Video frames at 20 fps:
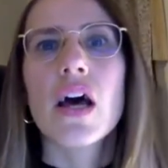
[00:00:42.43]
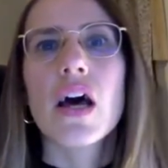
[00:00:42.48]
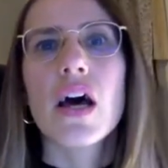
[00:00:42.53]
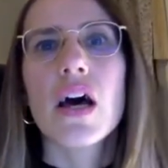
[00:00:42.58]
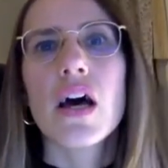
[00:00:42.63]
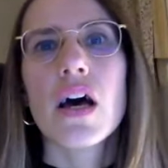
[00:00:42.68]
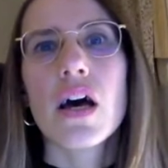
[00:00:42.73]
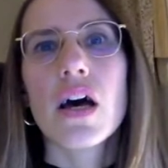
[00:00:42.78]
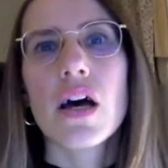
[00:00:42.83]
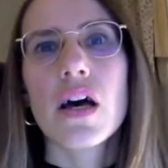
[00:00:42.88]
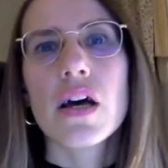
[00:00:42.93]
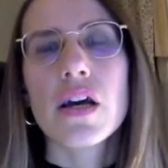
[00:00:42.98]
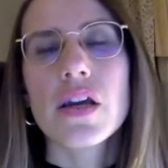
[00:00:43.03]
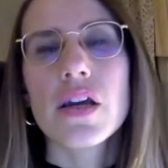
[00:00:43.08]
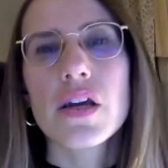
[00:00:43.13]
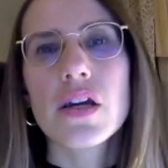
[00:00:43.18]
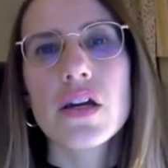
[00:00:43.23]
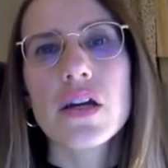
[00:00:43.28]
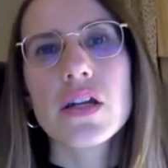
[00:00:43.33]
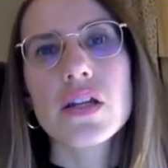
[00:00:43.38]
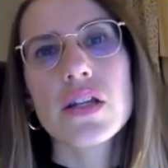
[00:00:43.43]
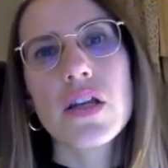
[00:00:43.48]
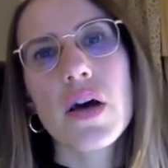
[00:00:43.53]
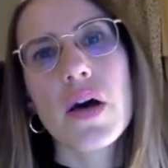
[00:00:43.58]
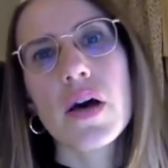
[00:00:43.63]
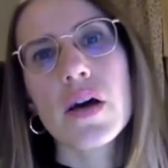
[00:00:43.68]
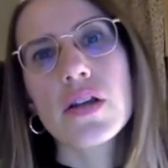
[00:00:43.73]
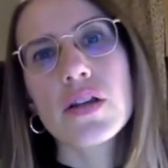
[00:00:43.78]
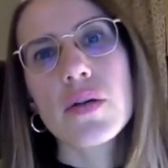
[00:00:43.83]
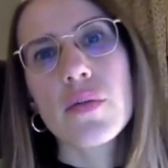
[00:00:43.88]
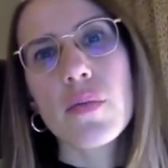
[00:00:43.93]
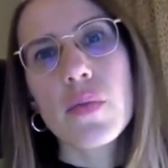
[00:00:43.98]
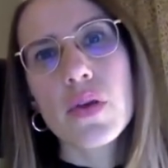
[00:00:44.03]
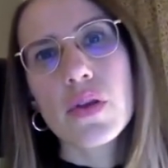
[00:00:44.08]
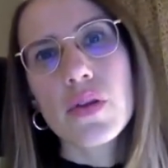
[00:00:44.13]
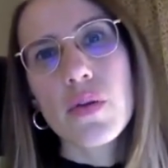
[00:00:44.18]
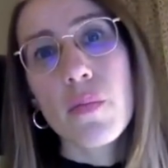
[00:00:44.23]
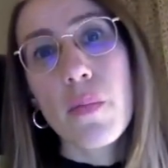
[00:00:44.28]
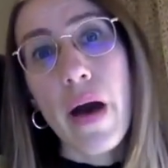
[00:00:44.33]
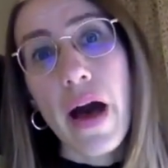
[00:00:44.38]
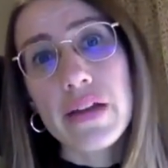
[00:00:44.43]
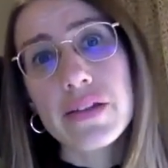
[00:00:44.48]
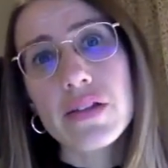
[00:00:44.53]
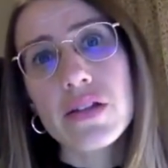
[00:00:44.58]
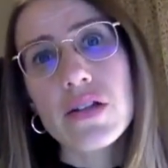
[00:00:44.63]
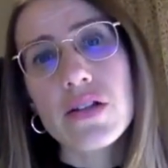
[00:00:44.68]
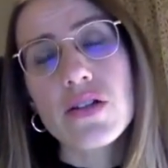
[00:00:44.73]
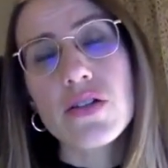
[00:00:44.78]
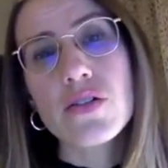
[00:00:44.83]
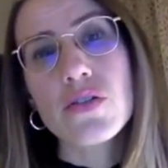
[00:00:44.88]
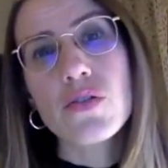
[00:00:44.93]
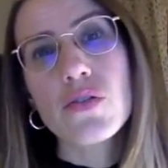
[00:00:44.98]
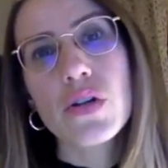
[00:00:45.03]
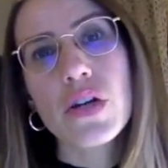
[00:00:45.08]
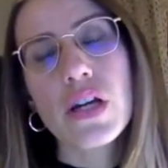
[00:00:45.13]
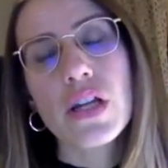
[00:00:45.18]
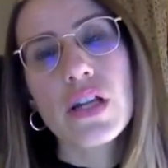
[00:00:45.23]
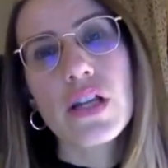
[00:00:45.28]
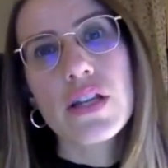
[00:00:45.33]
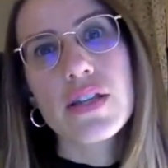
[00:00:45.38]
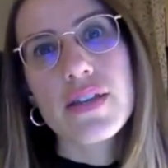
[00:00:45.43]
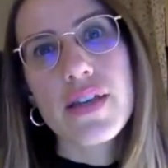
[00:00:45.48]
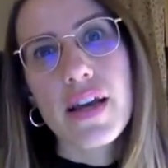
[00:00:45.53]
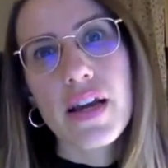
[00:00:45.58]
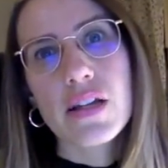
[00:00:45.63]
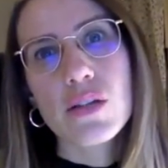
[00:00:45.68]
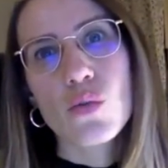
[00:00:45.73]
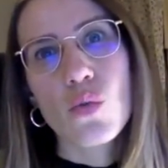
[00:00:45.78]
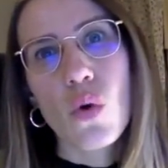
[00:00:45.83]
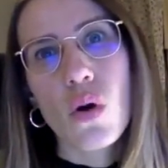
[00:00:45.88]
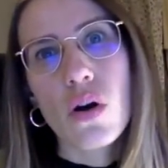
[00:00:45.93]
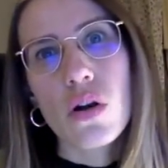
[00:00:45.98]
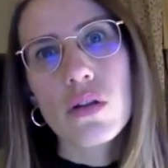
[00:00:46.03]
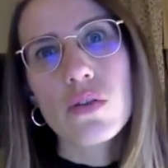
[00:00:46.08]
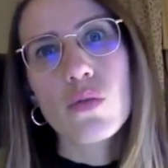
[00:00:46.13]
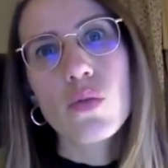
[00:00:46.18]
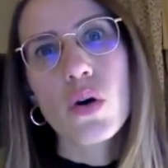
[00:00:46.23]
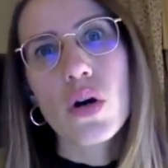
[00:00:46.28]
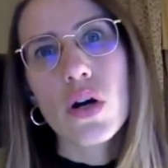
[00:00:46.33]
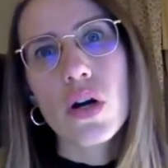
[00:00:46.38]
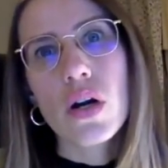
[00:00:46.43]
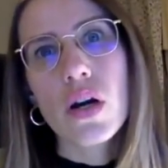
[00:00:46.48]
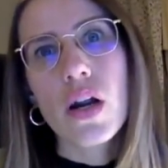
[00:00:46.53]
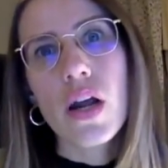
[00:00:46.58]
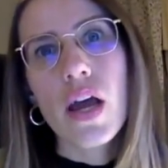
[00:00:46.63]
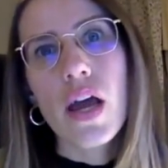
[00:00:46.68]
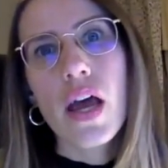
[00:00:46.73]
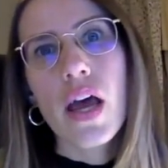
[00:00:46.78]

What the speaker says: here in the battles during the Second World War.